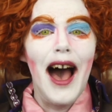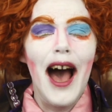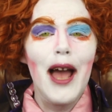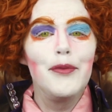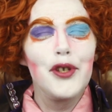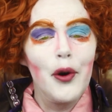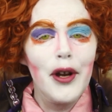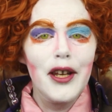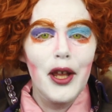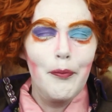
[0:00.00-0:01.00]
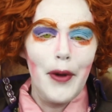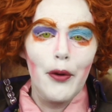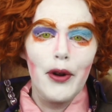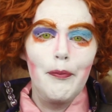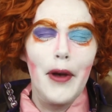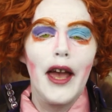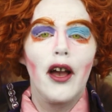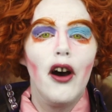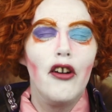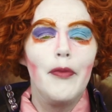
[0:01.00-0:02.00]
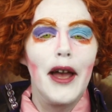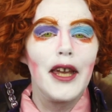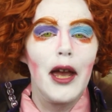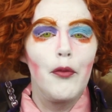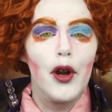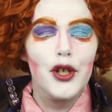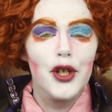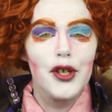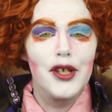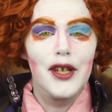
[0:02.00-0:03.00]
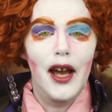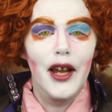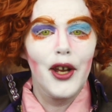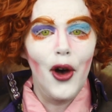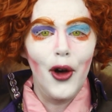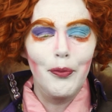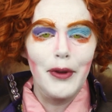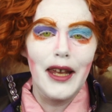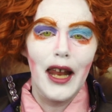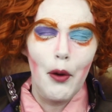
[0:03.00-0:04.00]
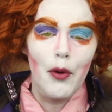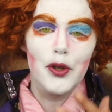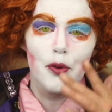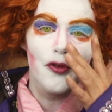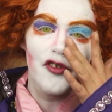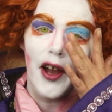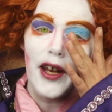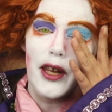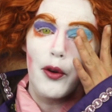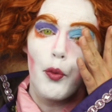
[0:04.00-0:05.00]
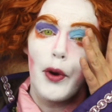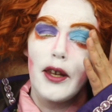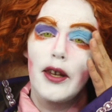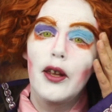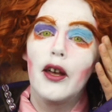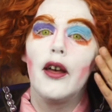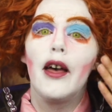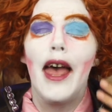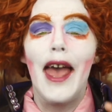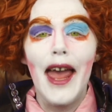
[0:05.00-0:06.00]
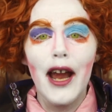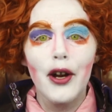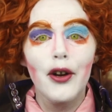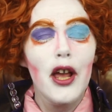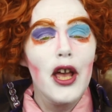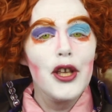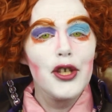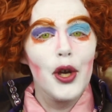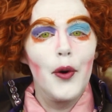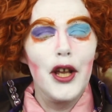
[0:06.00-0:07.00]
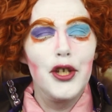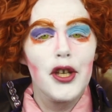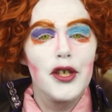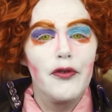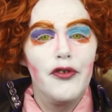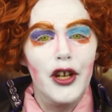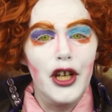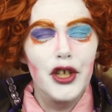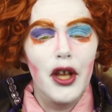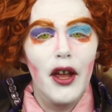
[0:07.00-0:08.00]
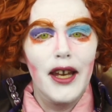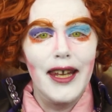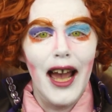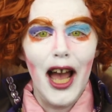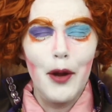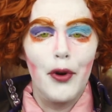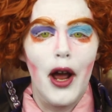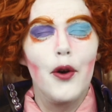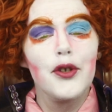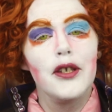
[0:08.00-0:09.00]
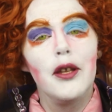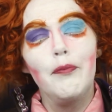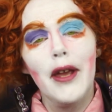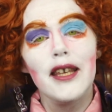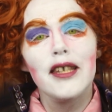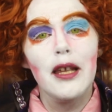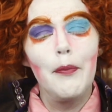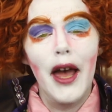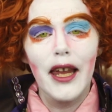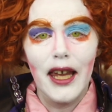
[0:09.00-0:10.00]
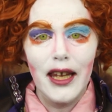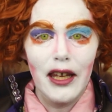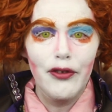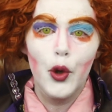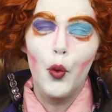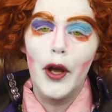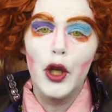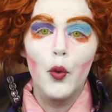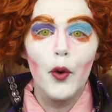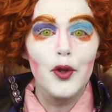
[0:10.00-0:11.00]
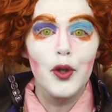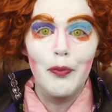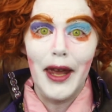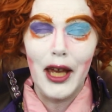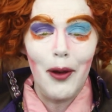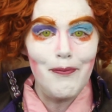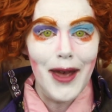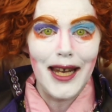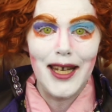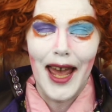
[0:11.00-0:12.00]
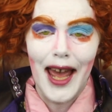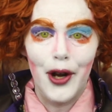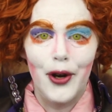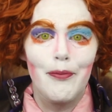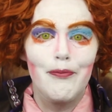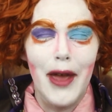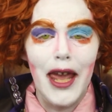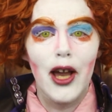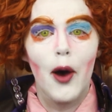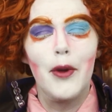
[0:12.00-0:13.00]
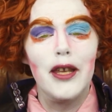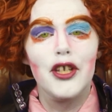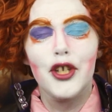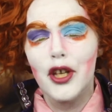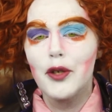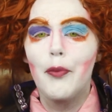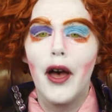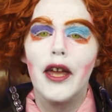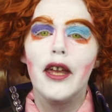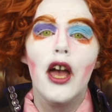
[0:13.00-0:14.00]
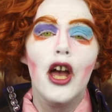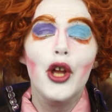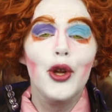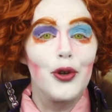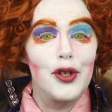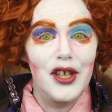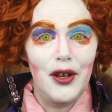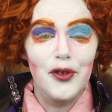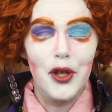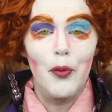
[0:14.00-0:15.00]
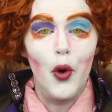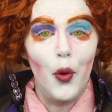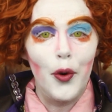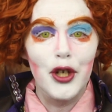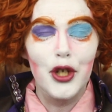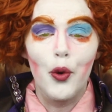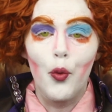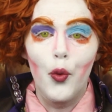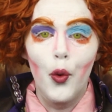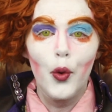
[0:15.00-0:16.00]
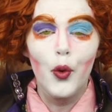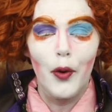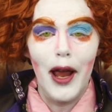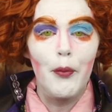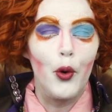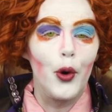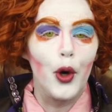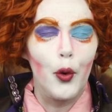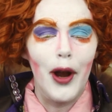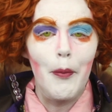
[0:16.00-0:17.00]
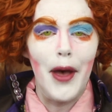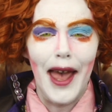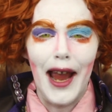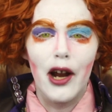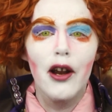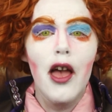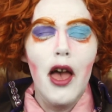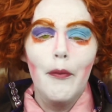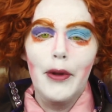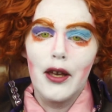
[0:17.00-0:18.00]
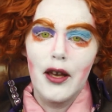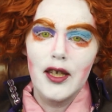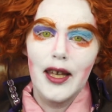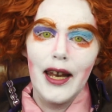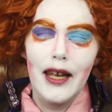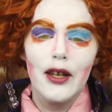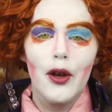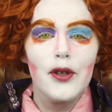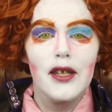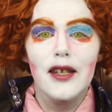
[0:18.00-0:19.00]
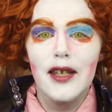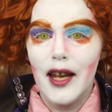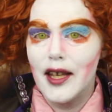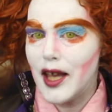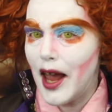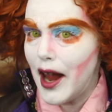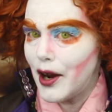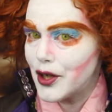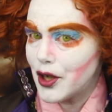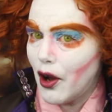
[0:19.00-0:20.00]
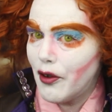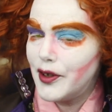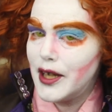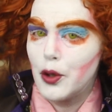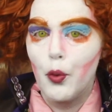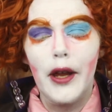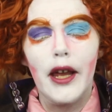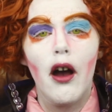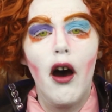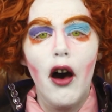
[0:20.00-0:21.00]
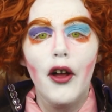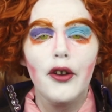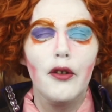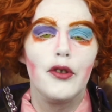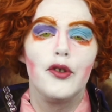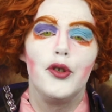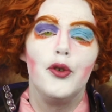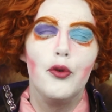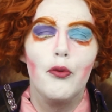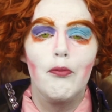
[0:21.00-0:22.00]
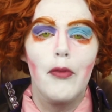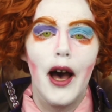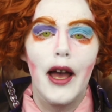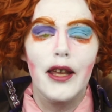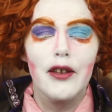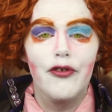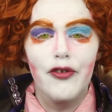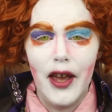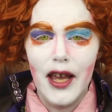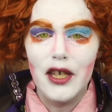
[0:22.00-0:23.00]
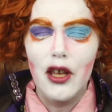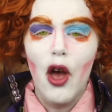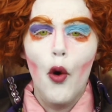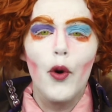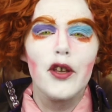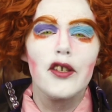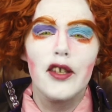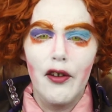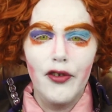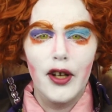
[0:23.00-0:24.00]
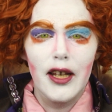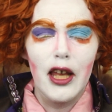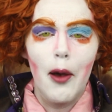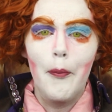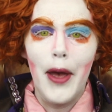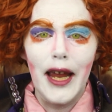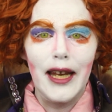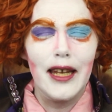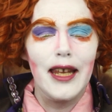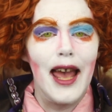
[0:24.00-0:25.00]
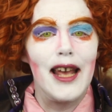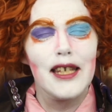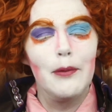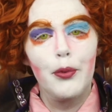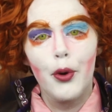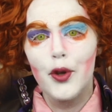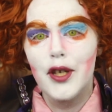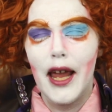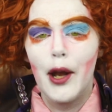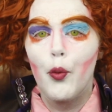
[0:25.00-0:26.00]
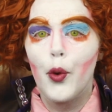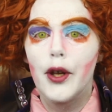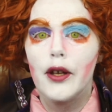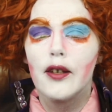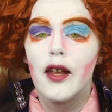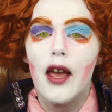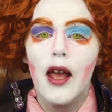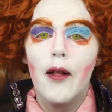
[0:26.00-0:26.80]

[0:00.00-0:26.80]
I'm sorry, the battery pack of my camera just died on me and I was fighting with the hair, so I just finished the eyebrows. The biggest tip I can give you when you want to make a Mad Hatter makeup is just buy yourself some orange wool crab or crab hair, because getting those synthetic hairs of this wig on to my face was definitely a pain in the ass. The Prosade wouldn't